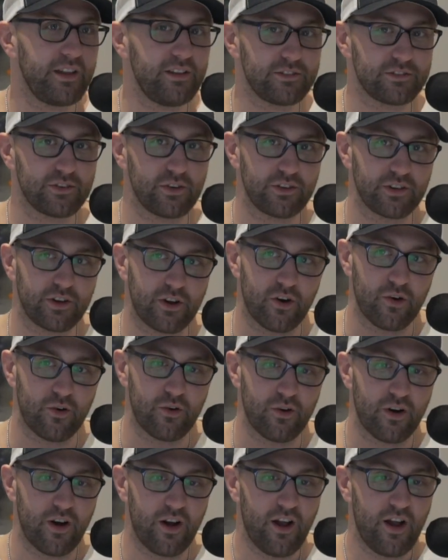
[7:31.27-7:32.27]
So the
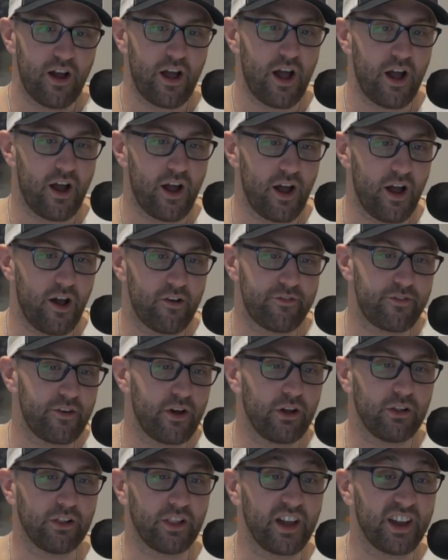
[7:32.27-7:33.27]
goat
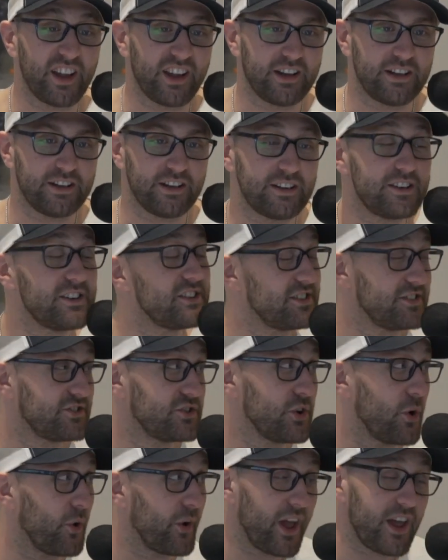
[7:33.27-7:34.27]
felt like, and
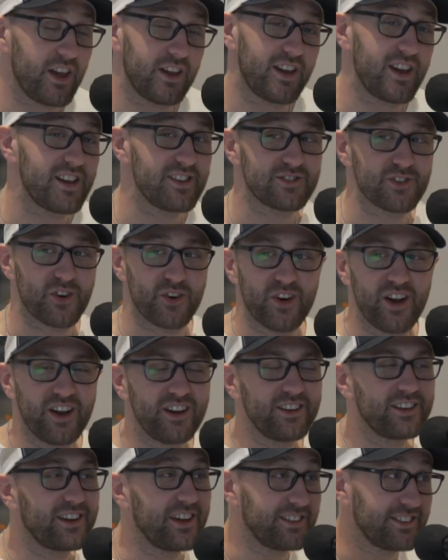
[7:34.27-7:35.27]
so, so
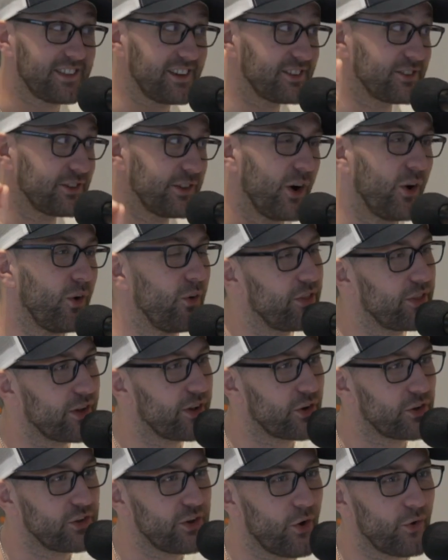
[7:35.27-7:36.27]
get this though, the
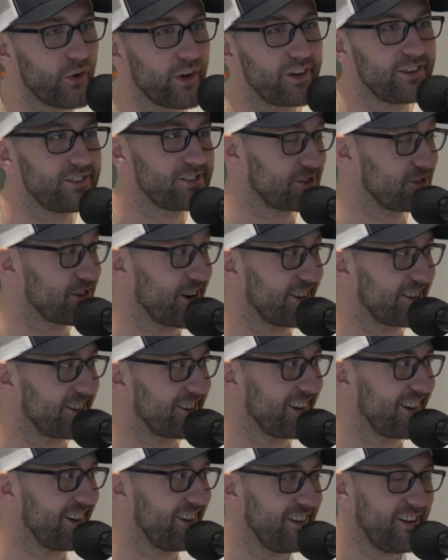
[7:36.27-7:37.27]
yoga
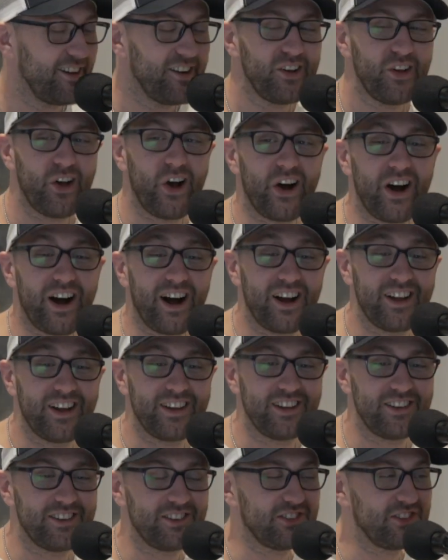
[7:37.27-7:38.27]
instructor,
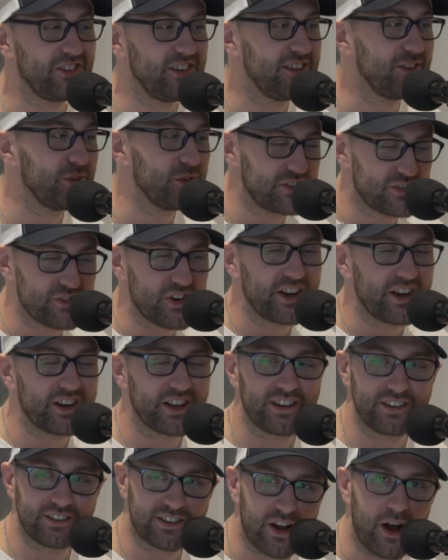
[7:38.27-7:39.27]
she was trying
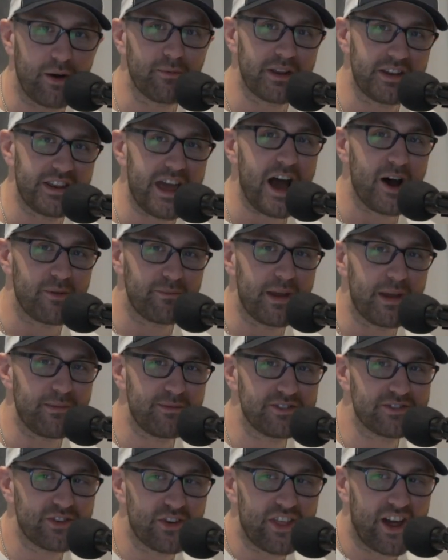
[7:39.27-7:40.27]
to calm me down, maybe
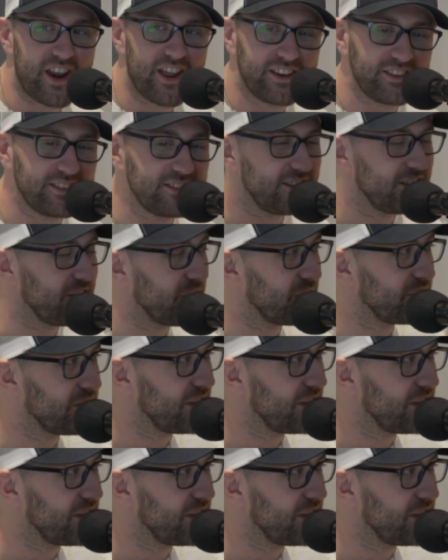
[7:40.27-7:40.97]
so that I, you know,